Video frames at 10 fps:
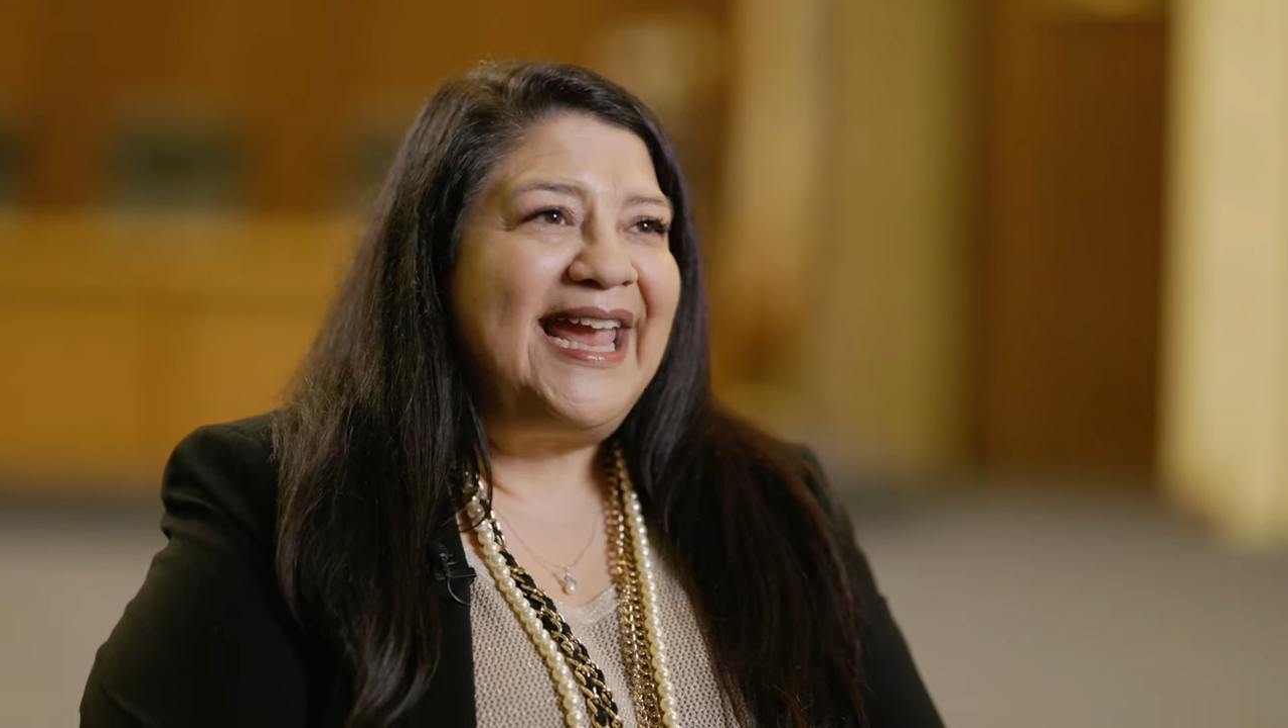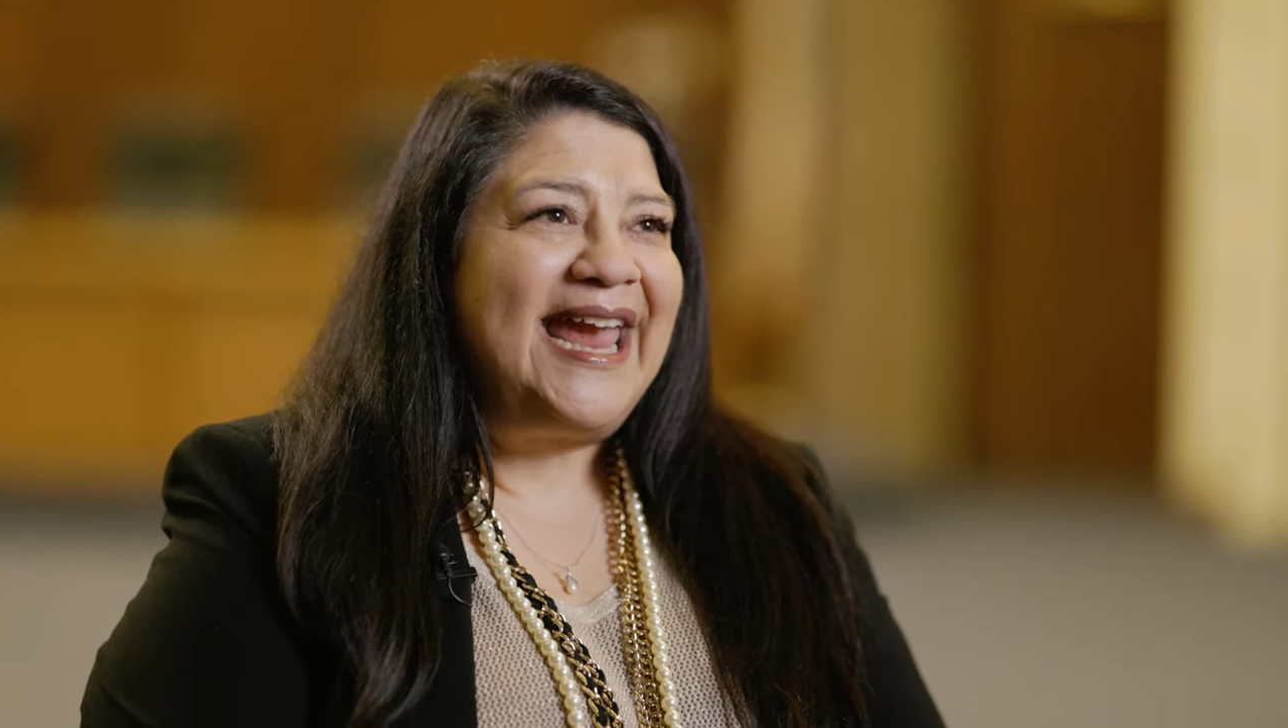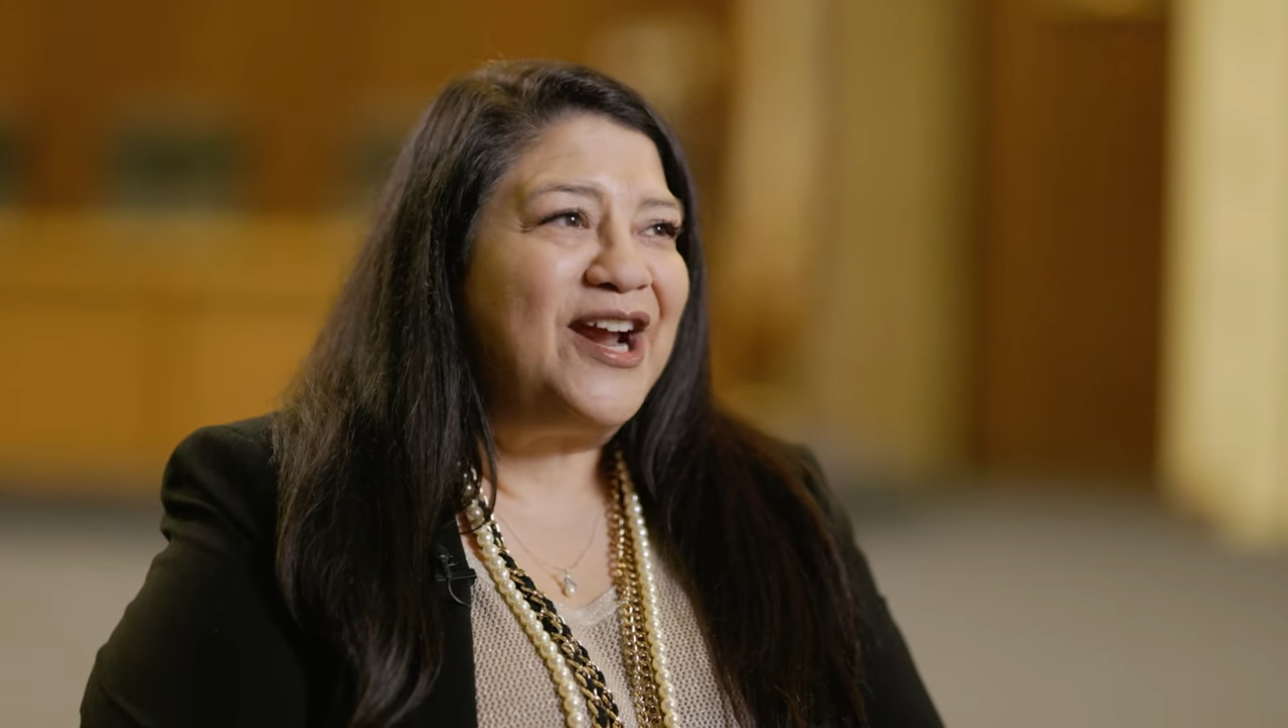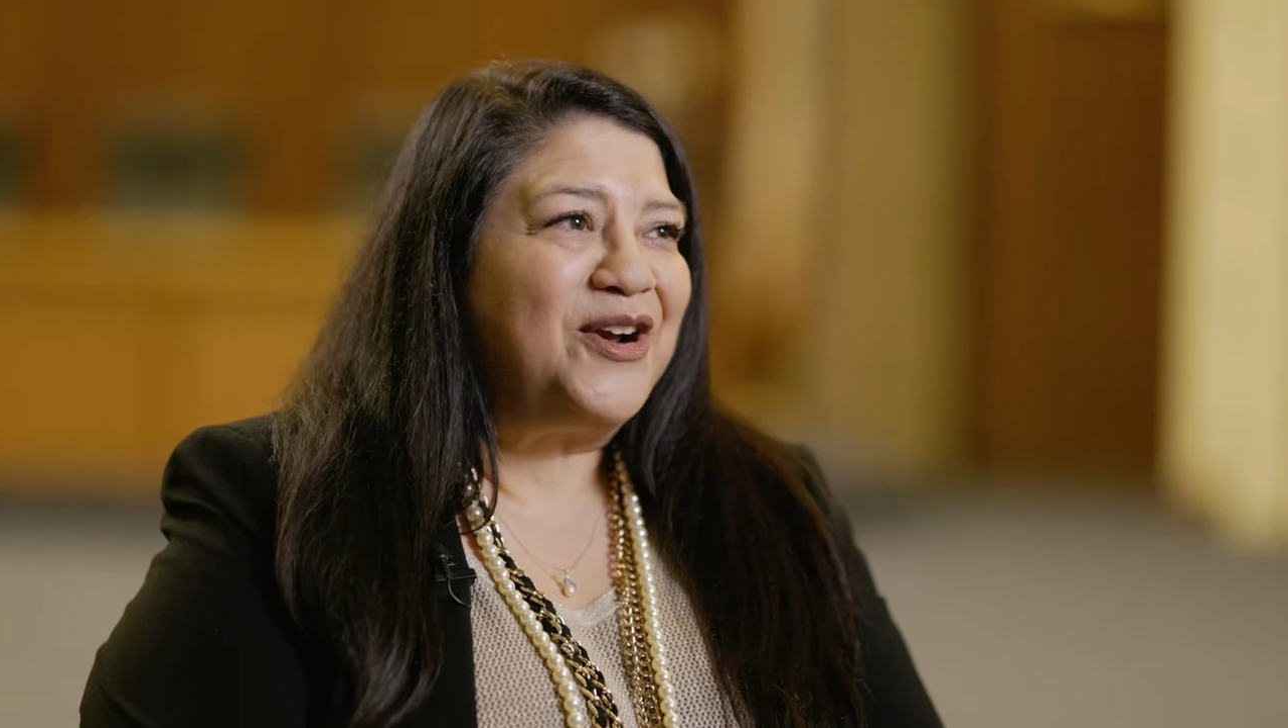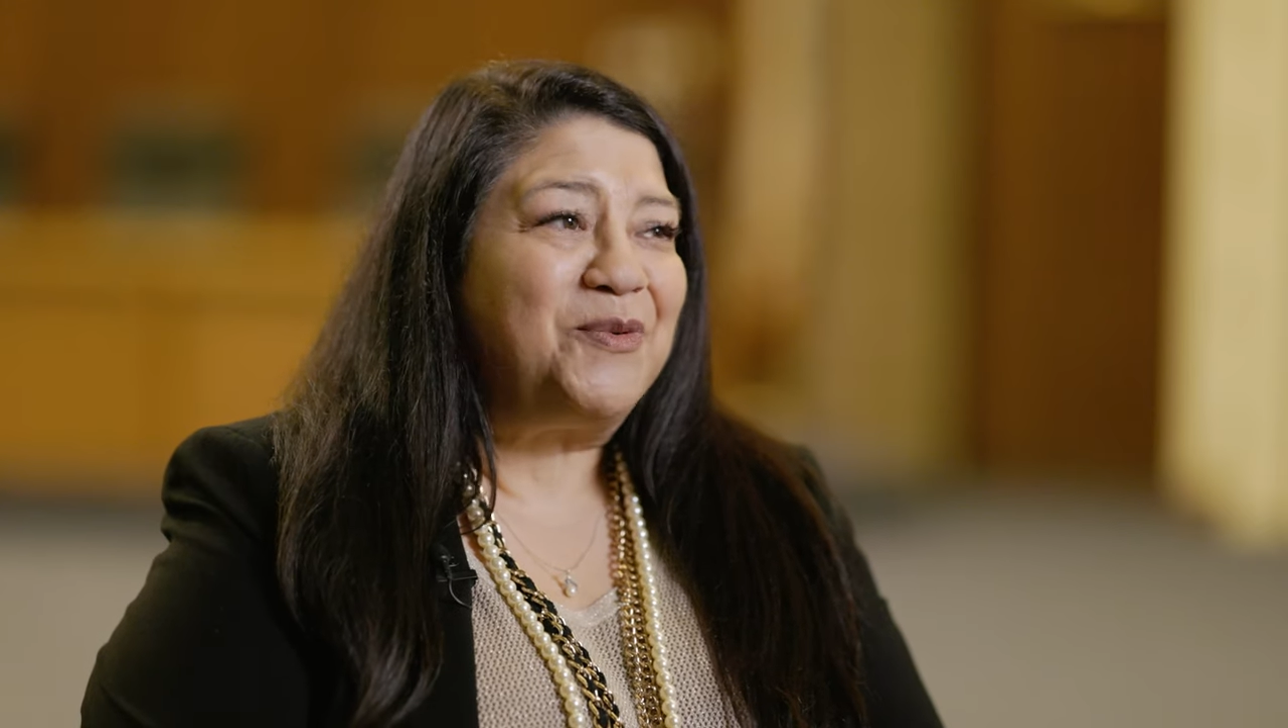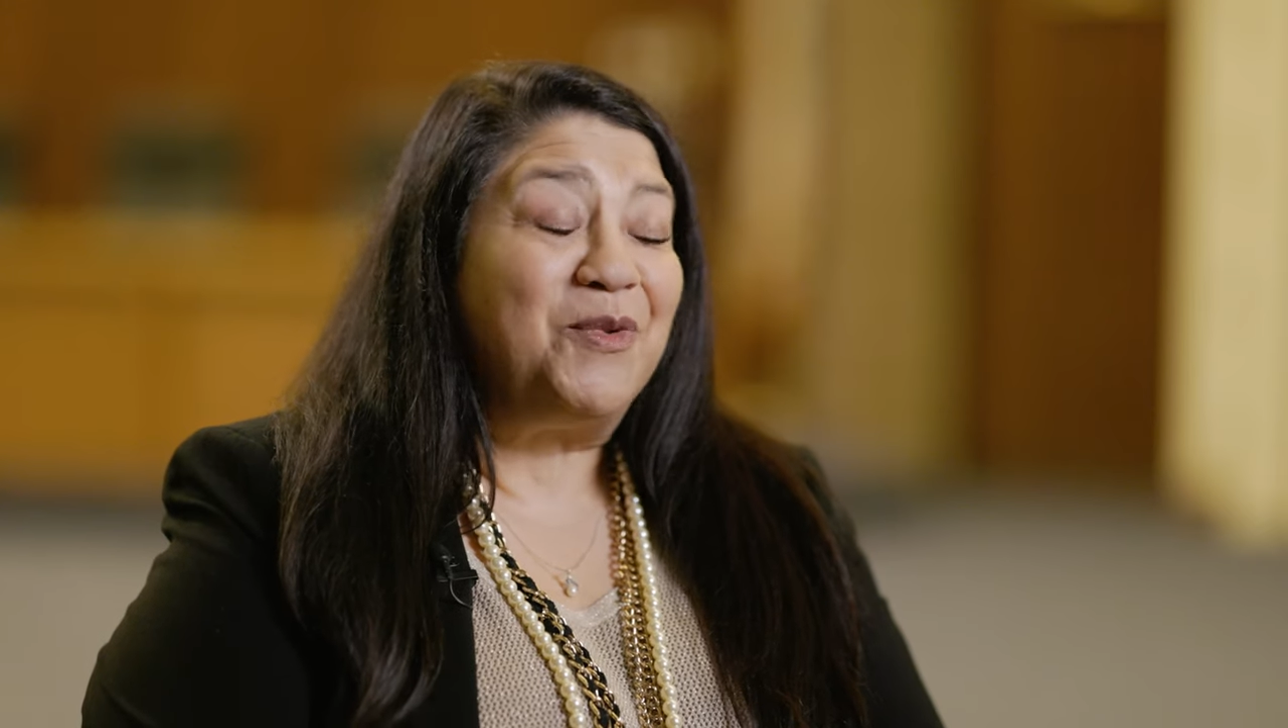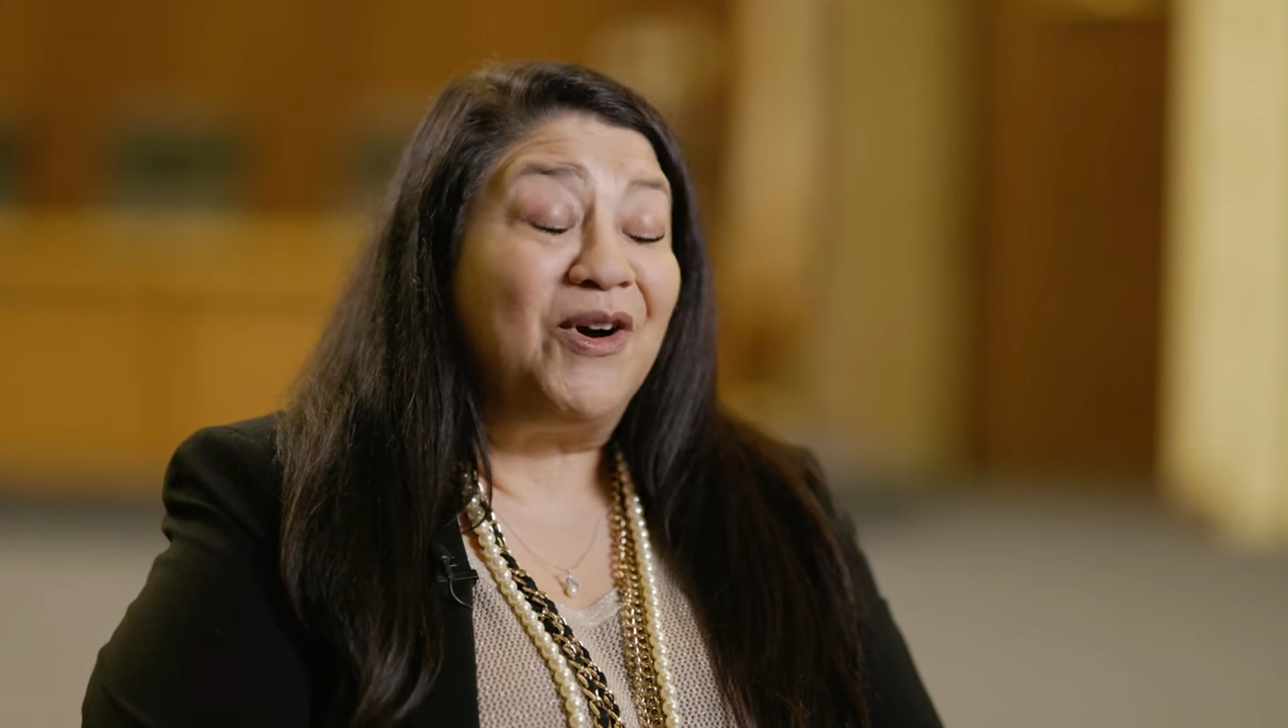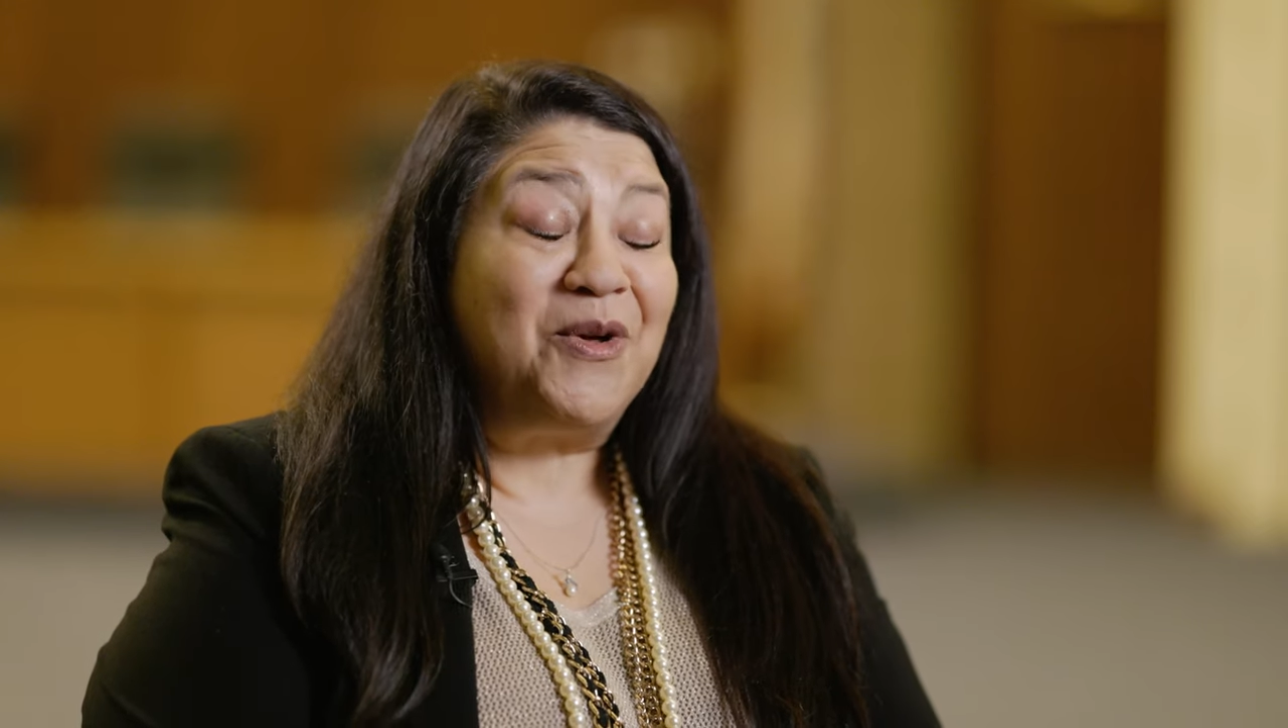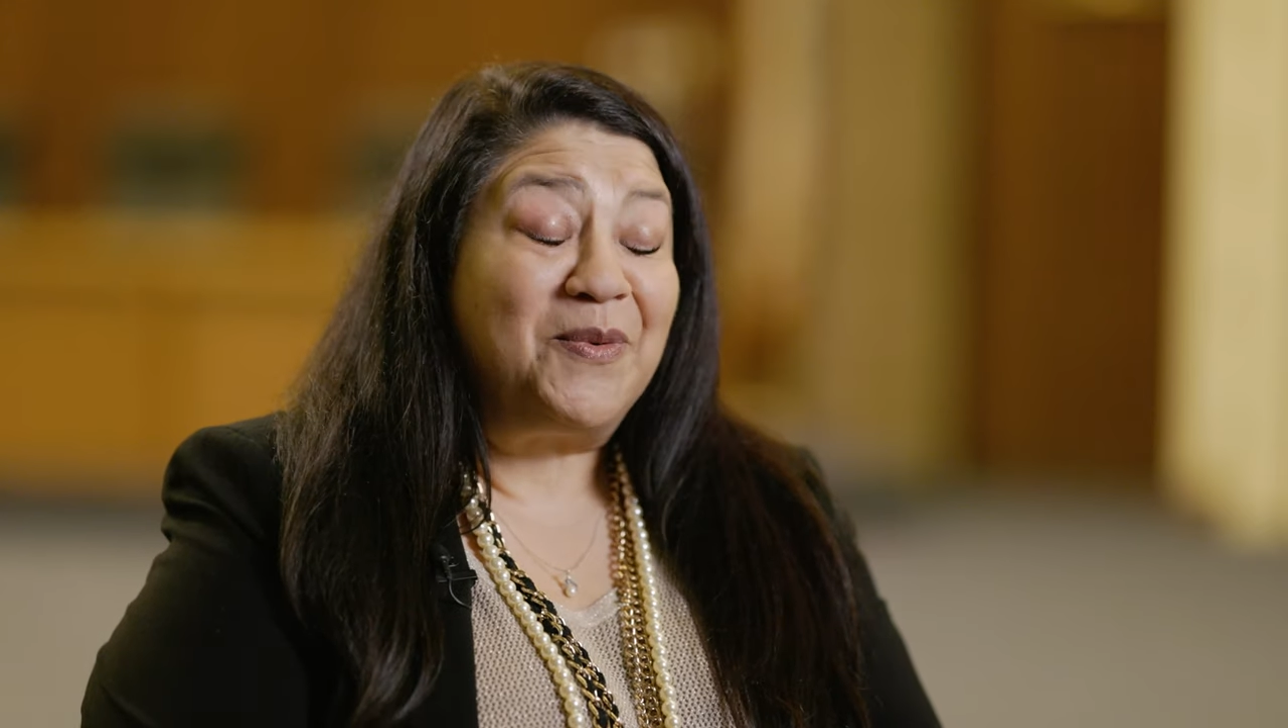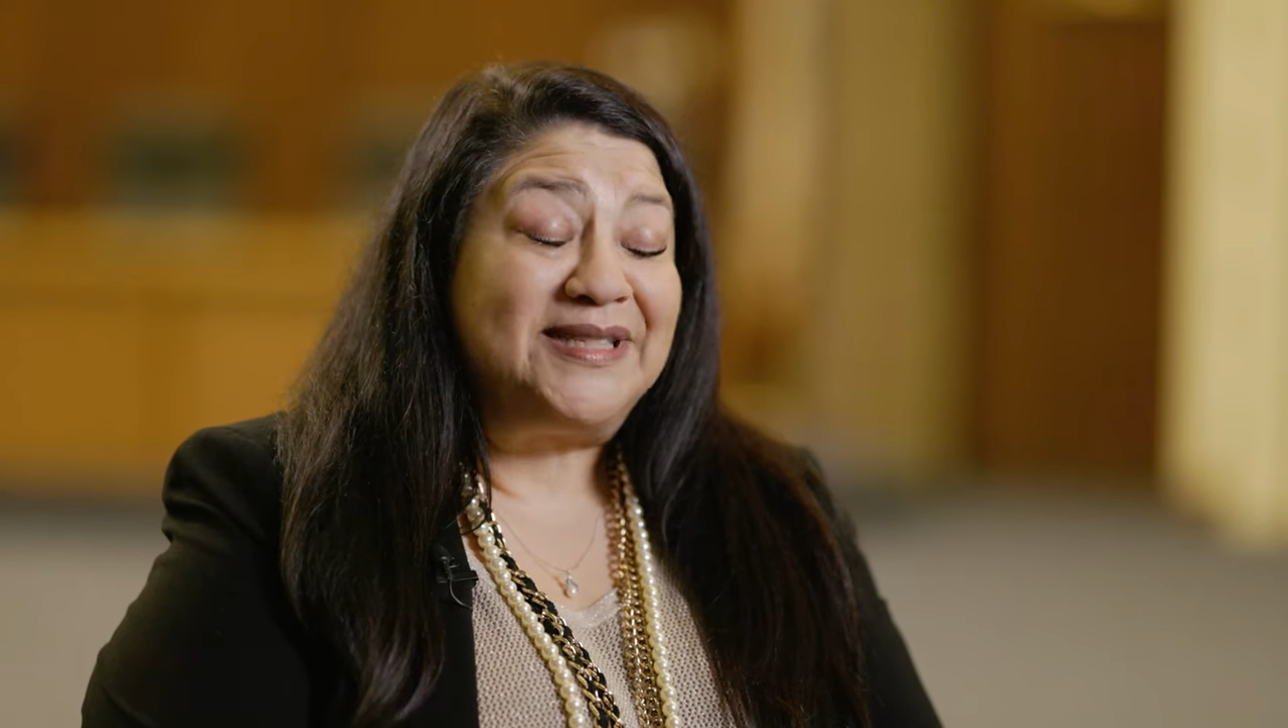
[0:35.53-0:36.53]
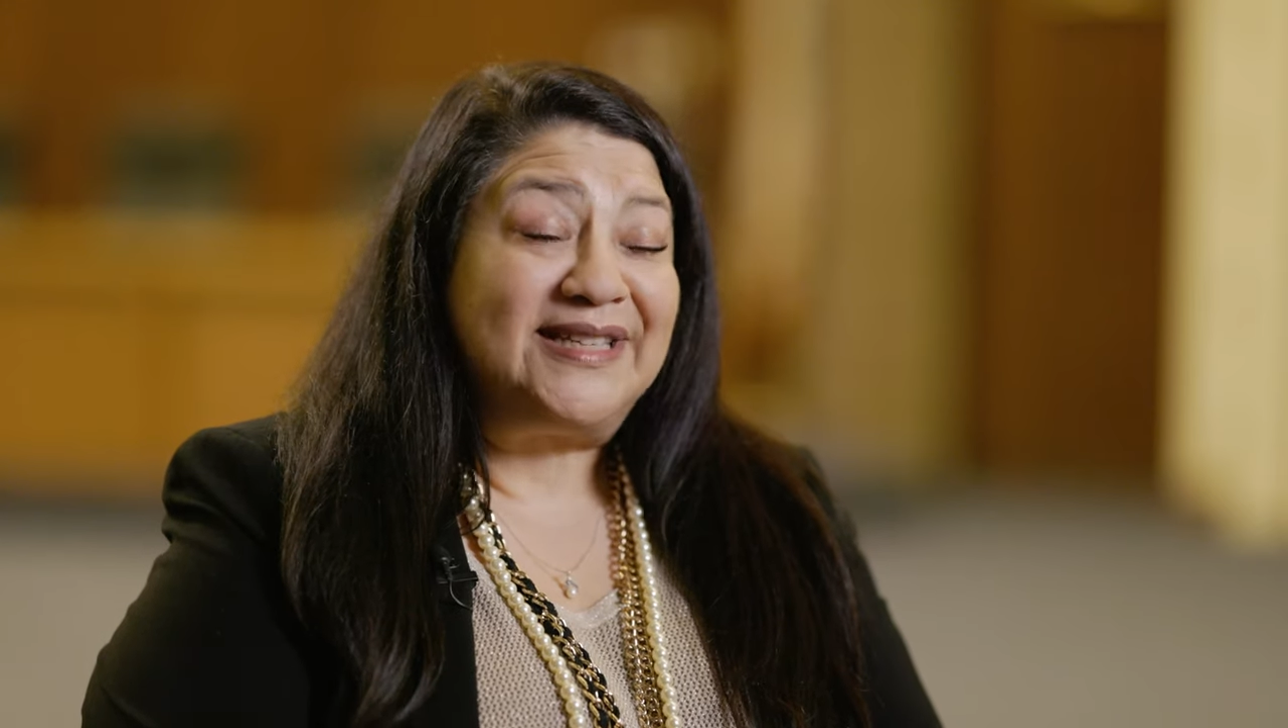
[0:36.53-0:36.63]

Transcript: Aaron, were always